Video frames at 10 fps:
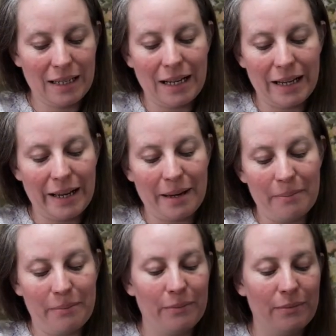I
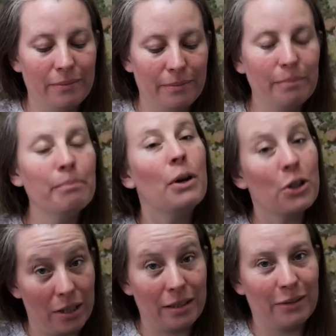am
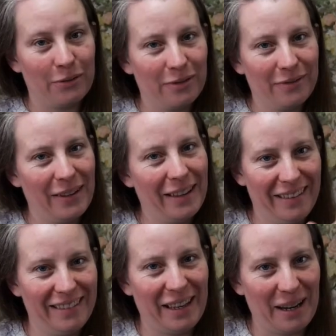positive
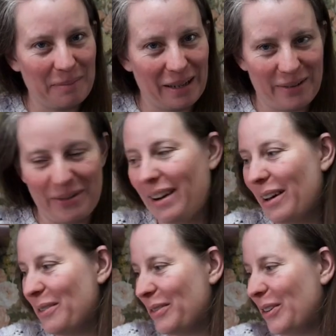that I'm gonna run out
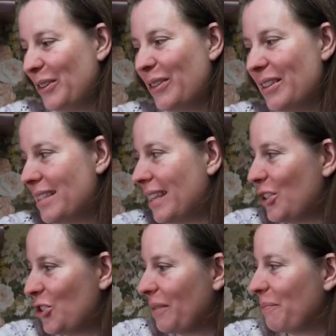of yarn on this
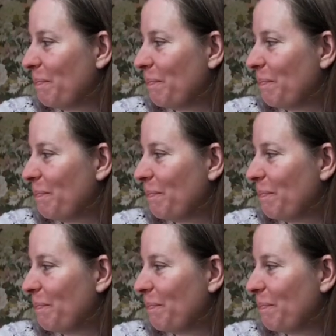section,